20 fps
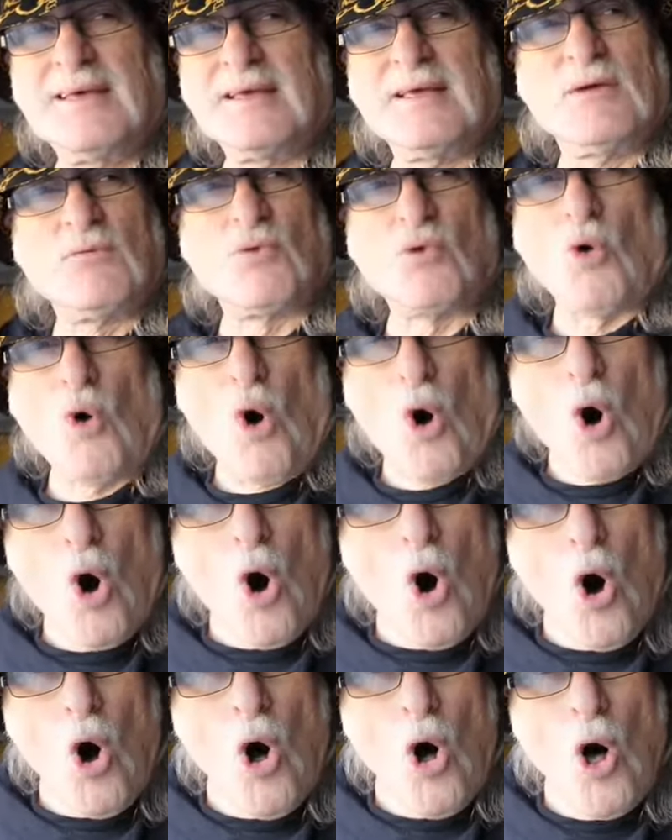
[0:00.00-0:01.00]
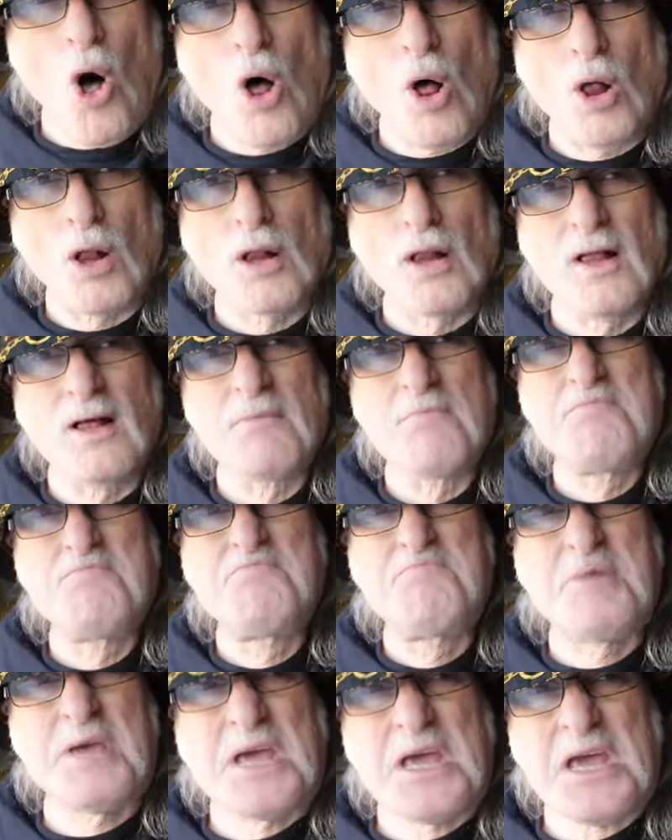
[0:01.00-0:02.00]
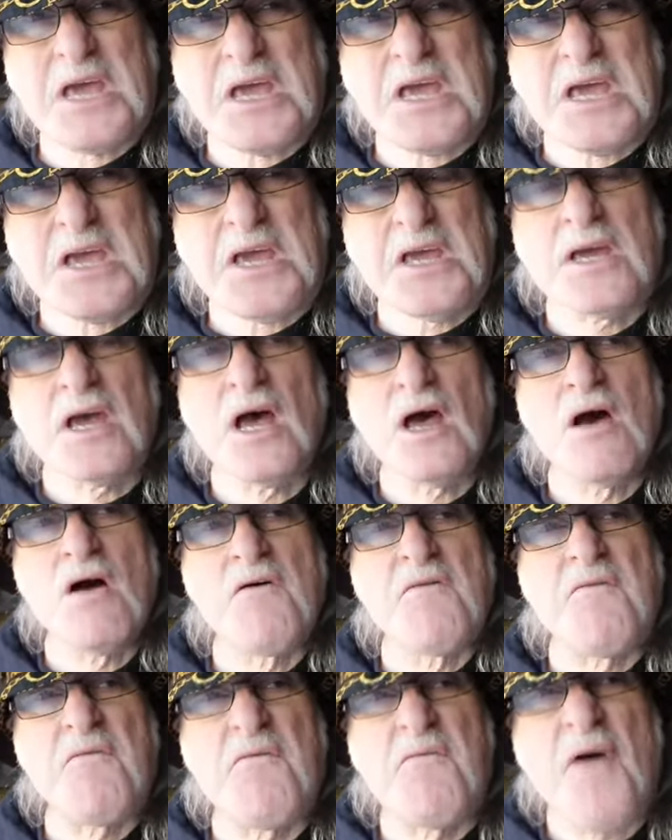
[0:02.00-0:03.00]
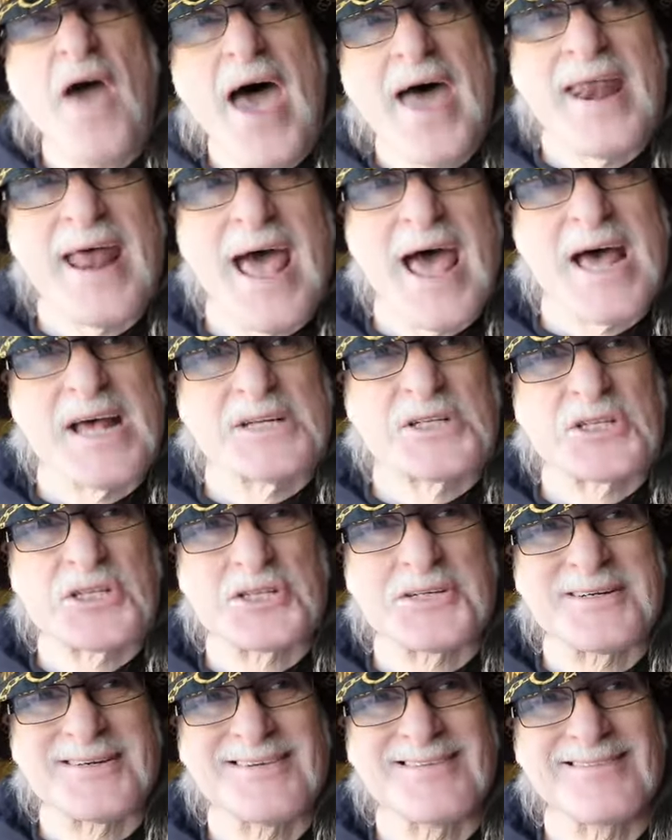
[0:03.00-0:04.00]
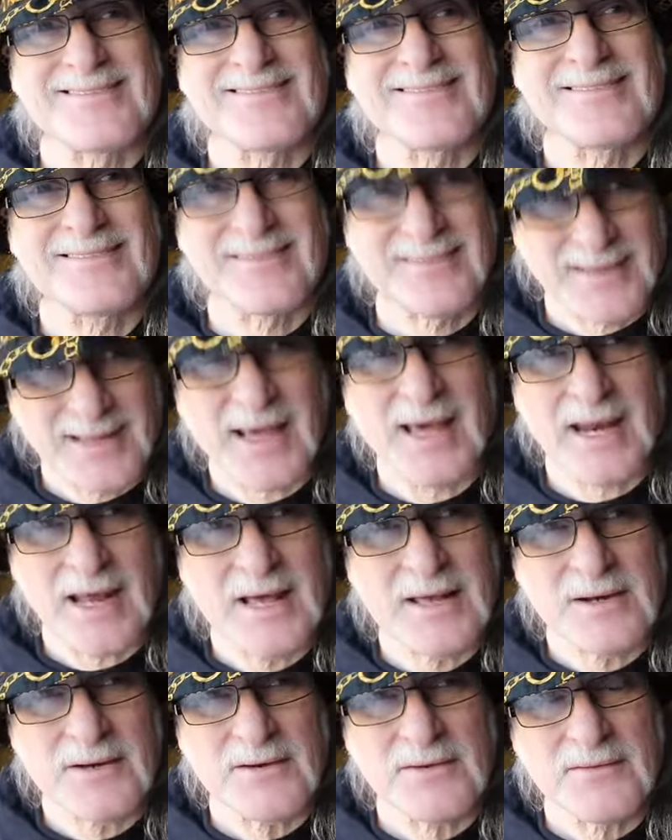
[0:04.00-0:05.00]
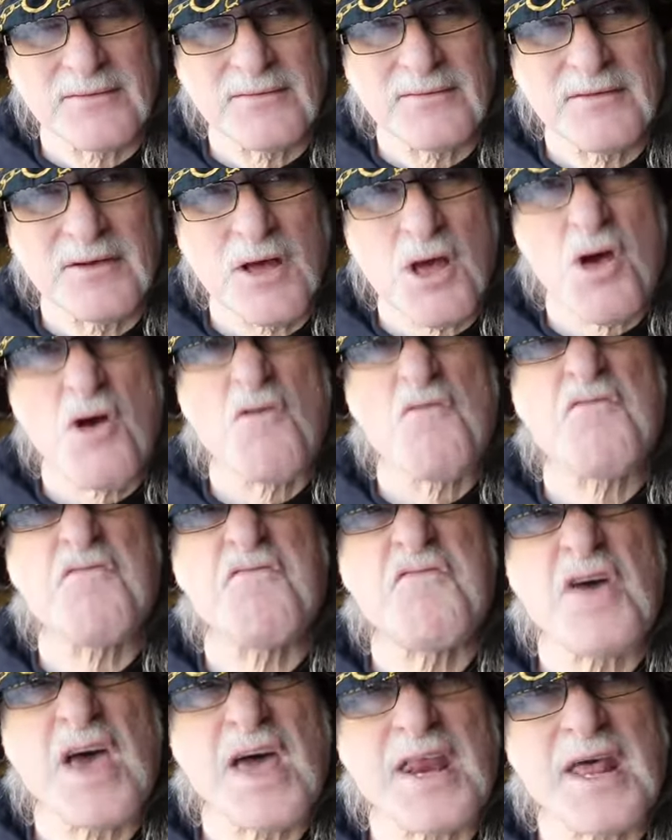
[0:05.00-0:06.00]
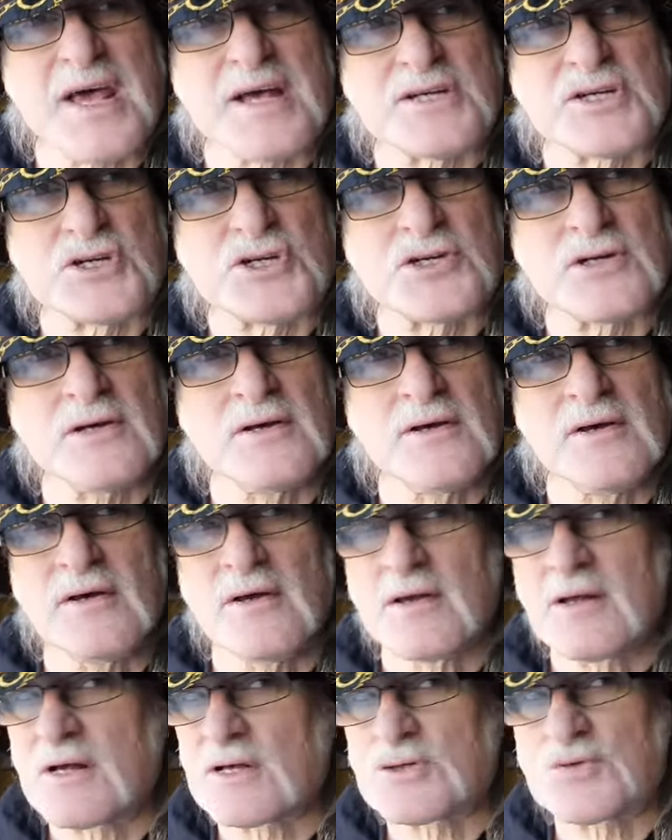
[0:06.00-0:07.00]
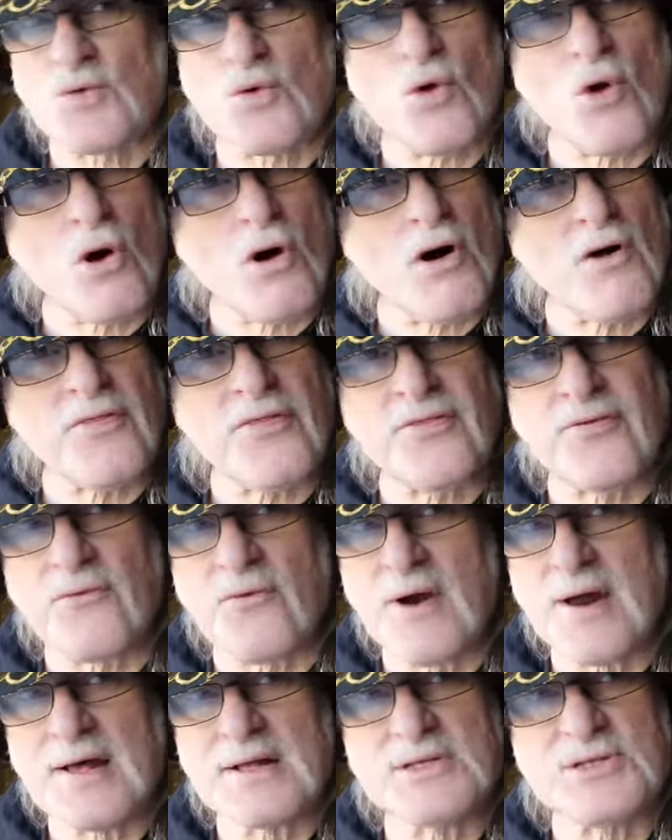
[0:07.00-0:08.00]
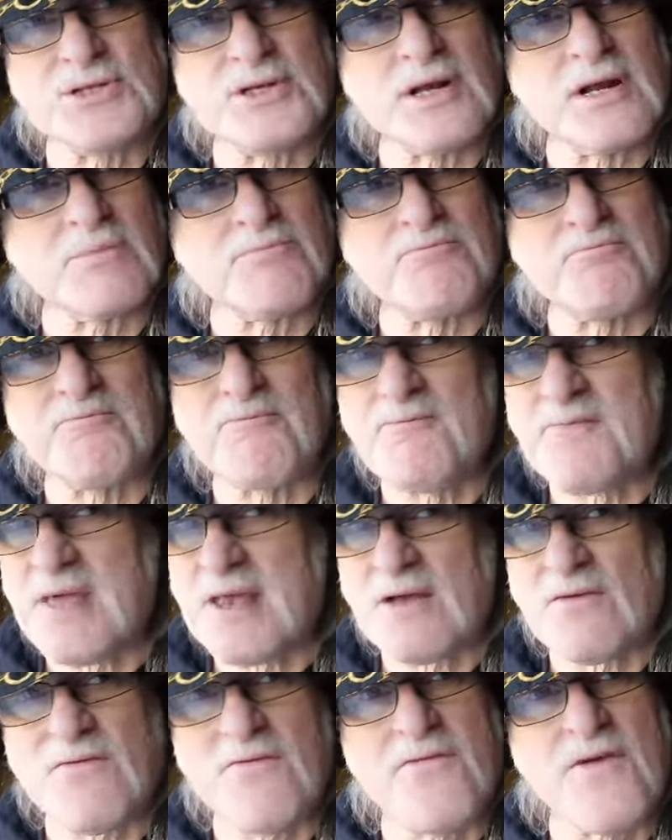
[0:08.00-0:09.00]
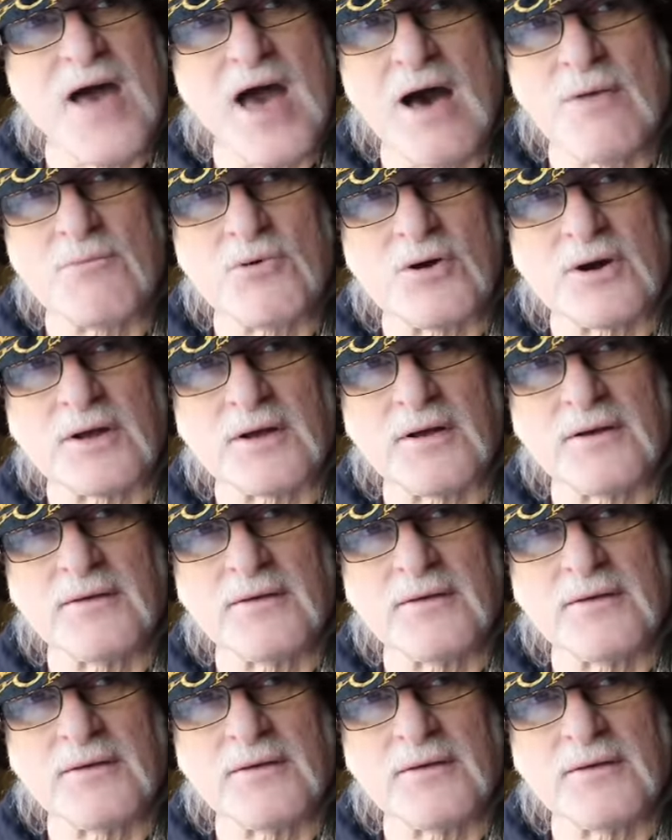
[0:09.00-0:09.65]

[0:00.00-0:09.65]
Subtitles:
it will all be finished. Get it? Finished. Because we're all threads in a fabric.